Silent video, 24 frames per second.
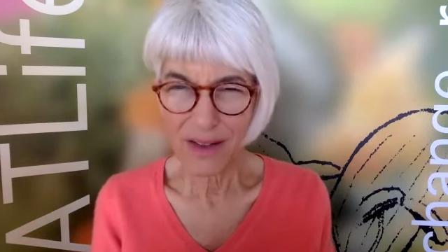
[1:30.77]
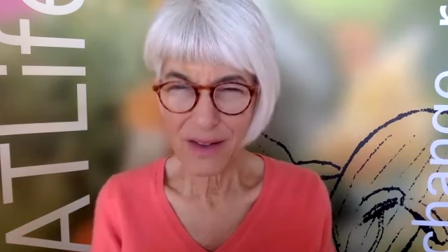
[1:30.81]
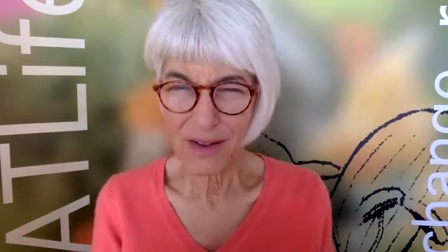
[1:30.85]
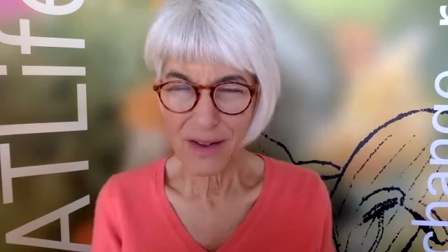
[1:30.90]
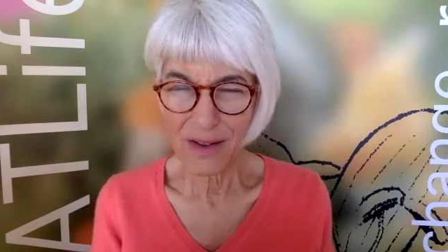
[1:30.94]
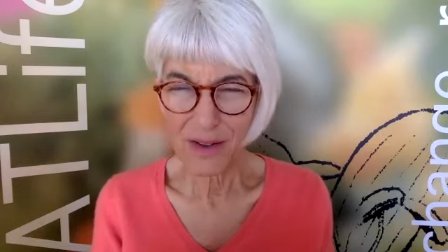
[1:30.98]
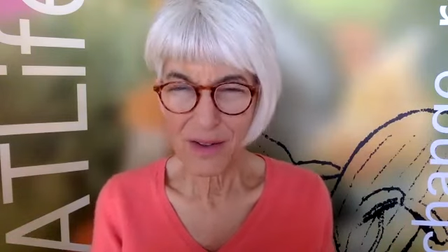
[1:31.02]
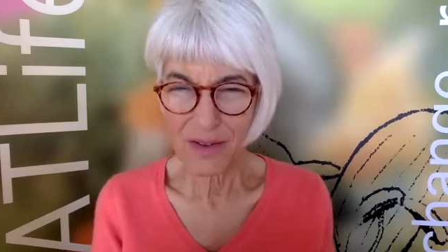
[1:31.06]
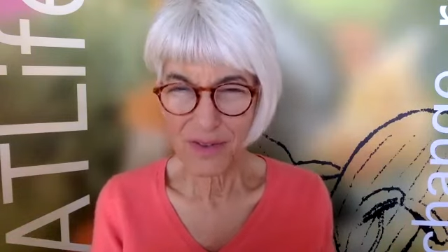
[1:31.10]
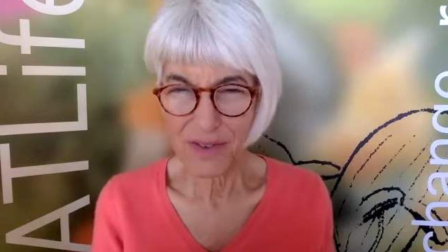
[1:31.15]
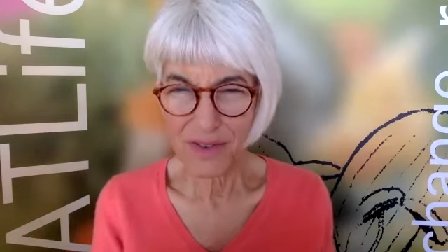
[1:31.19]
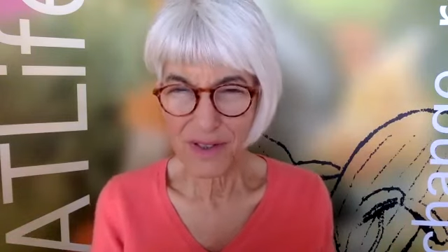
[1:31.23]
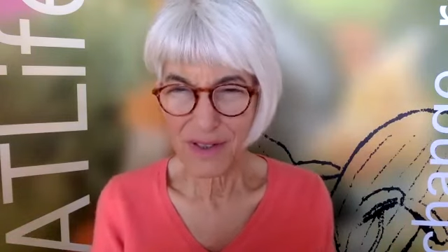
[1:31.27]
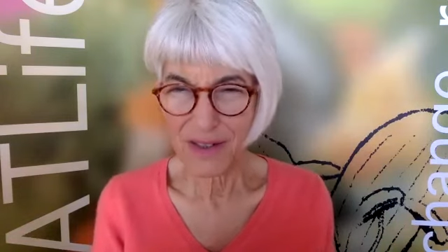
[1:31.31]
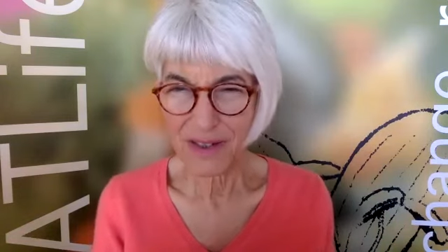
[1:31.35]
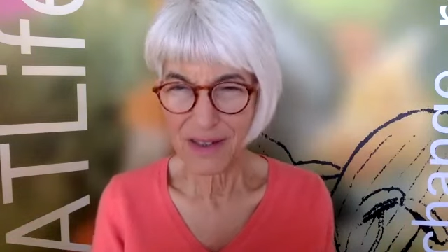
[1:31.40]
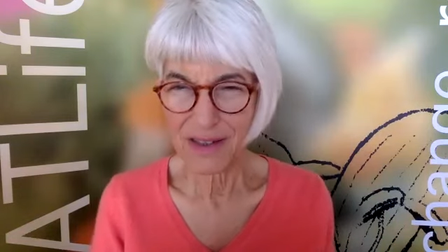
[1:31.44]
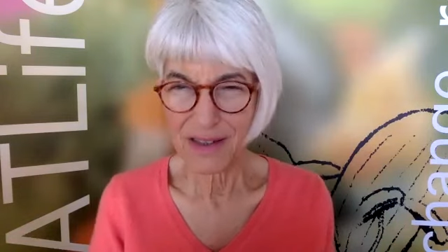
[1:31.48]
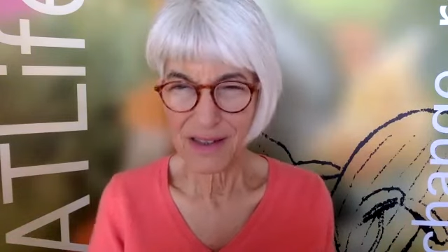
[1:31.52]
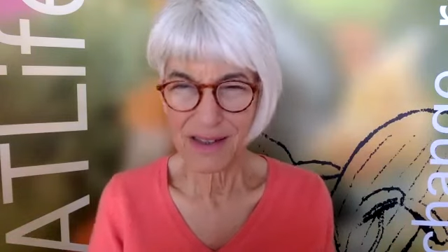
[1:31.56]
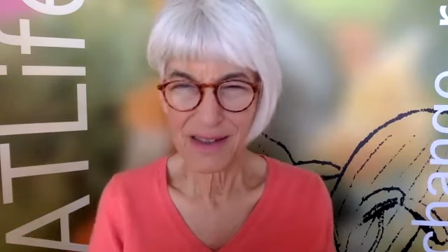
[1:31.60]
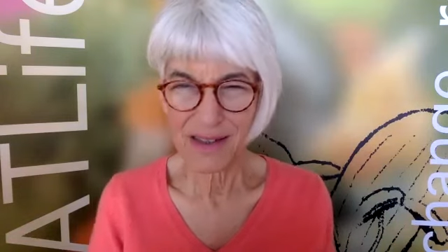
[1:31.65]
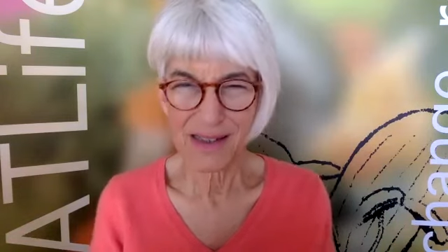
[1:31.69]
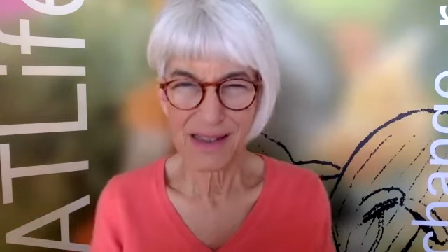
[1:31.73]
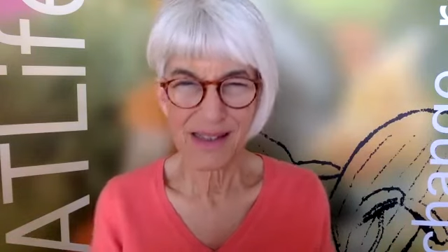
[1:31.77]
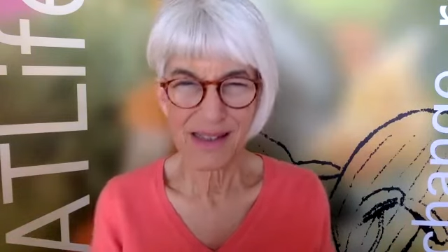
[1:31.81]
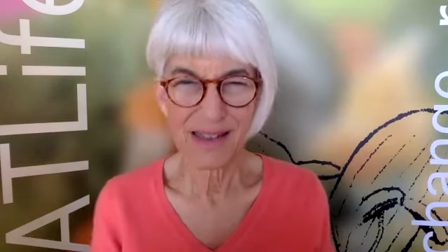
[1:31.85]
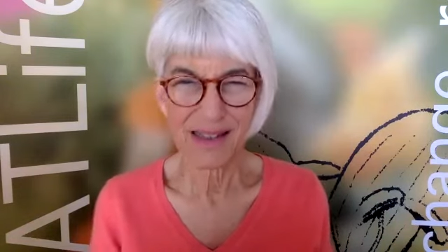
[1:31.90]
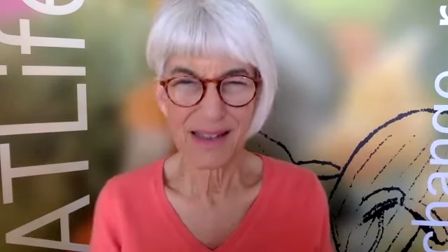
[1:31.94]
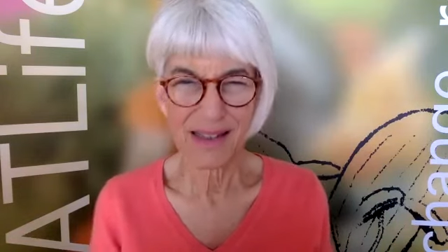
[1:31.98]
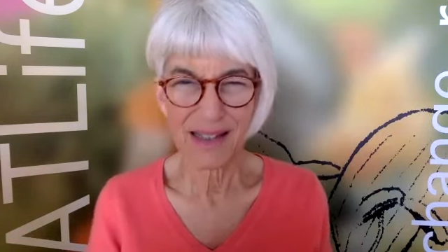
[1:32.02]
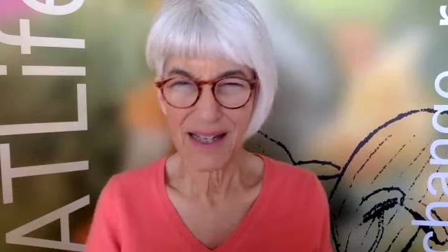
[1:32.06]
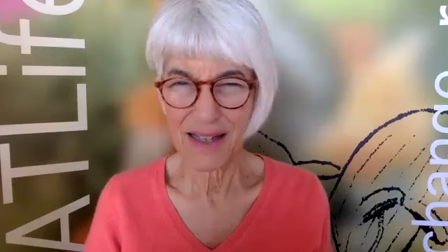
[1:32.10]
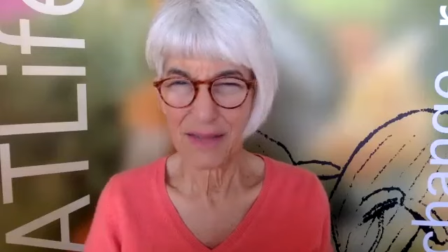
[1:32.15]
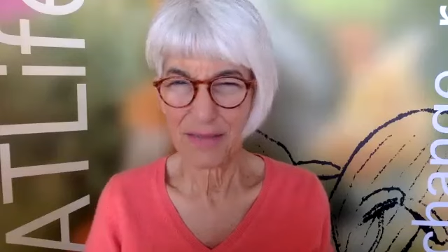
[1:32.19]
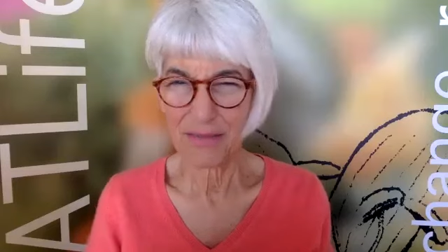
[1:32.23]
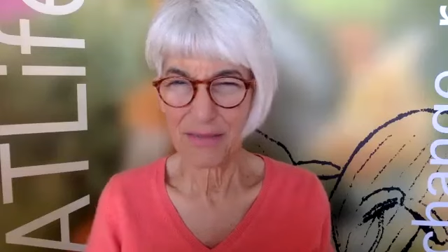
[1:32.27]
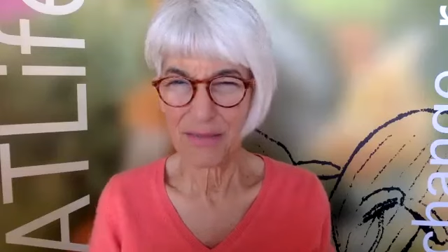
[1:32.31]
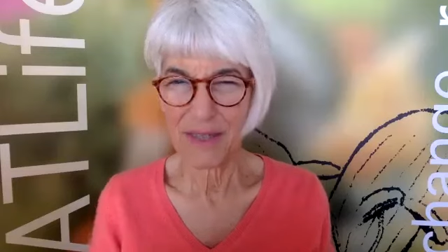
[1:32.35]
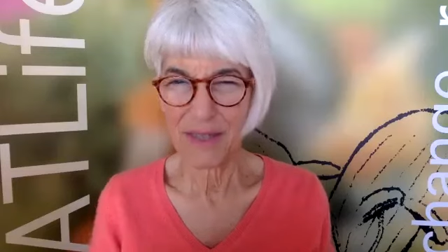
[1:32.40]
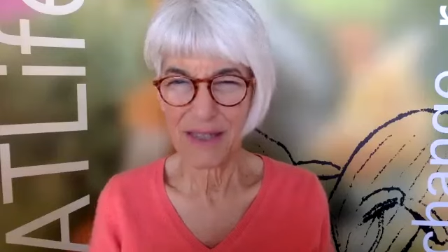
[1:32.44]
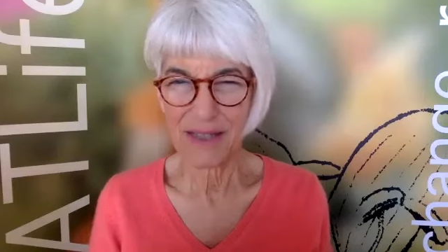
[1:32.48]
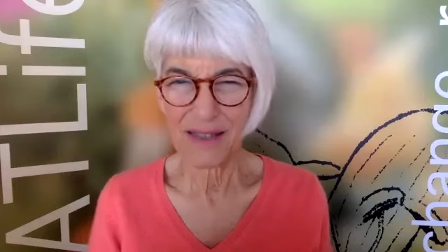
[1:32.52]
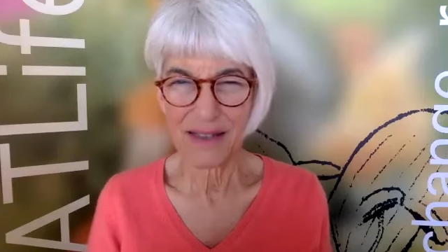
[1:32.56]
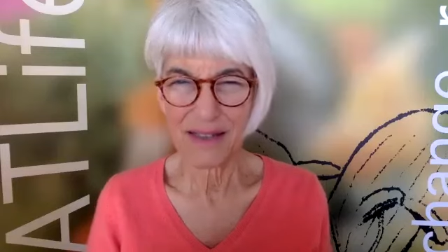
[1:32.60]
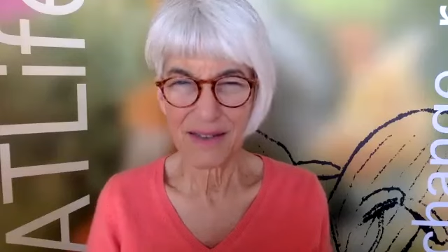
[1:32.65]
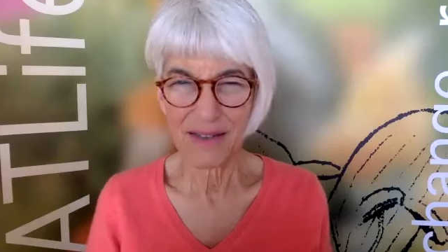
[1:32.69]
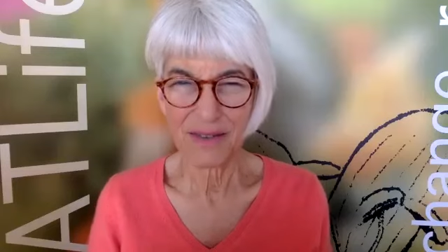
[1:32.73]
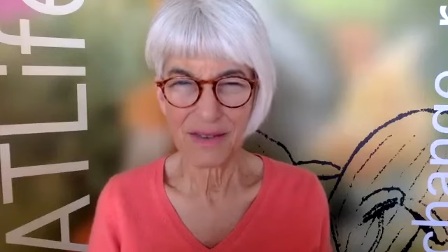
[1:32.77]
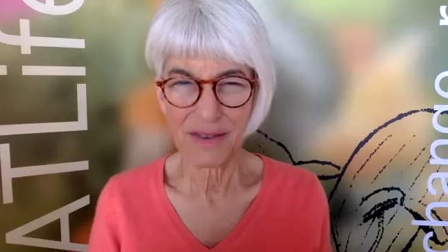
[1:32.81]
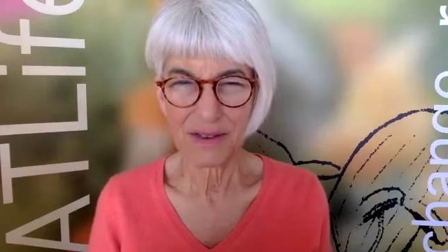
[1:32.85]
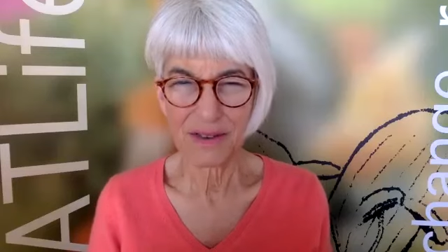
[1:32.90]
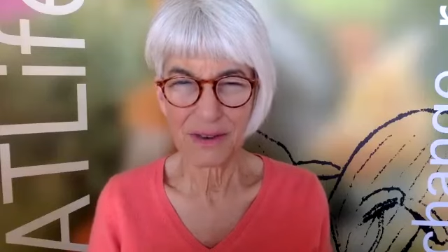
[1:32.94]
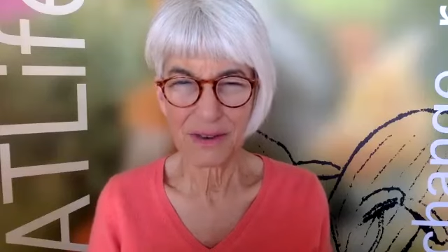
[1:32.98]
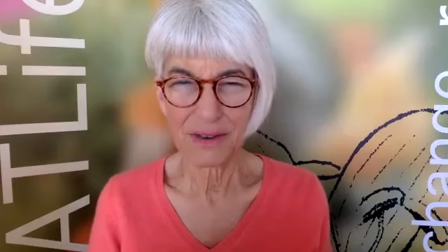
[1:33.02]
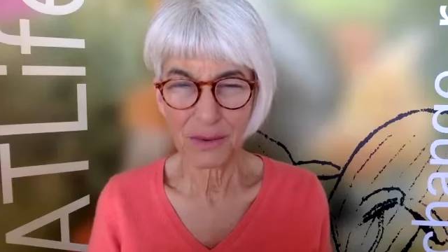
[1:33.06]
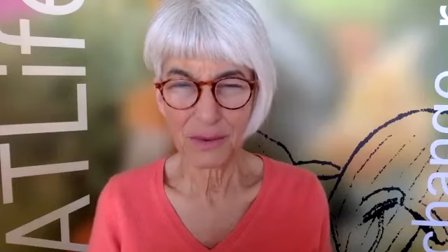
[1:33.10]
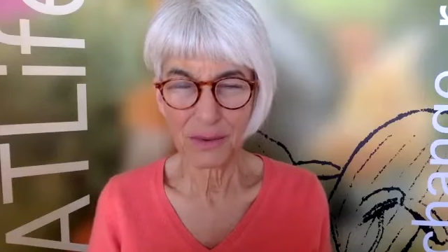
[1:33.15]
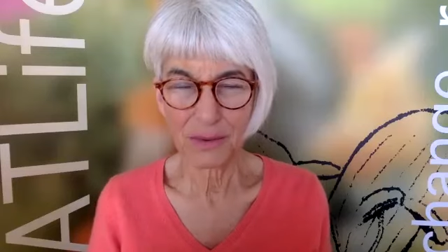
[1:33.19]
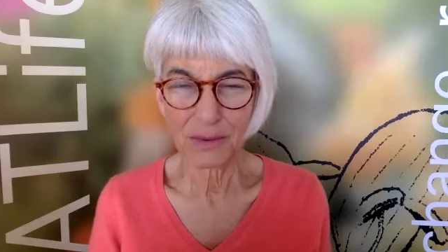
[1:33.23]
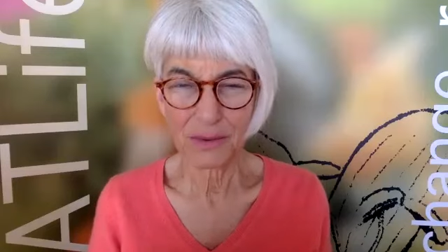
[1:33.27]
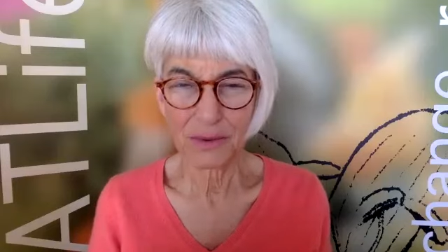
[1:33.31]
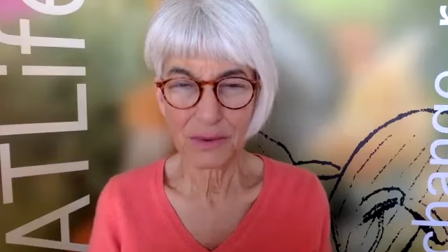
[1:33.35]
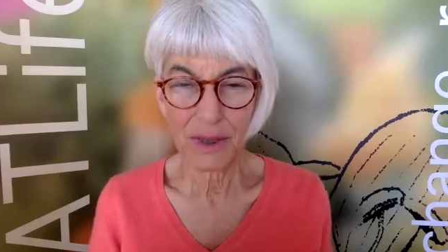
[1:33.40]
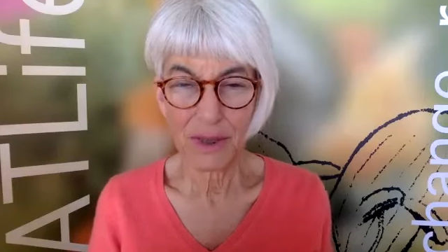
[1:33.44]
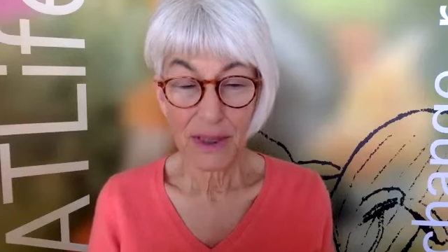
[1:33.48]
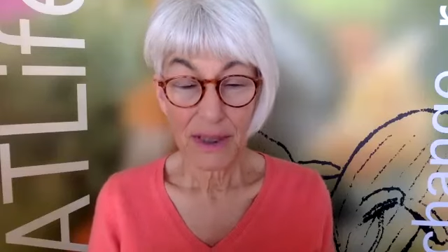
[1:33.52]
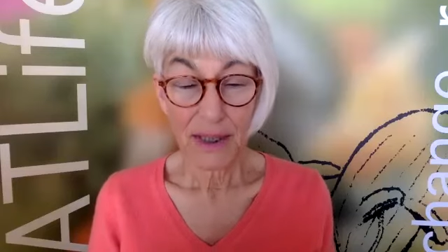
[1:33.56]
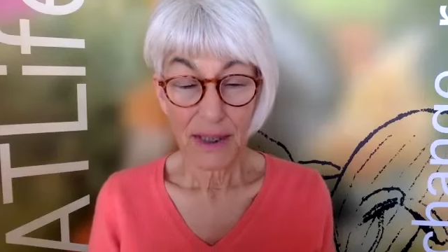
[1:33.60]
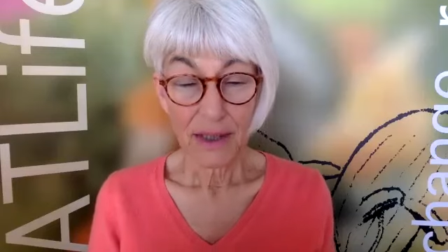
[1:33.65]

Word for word: are you feeling that's in that mix of ooh.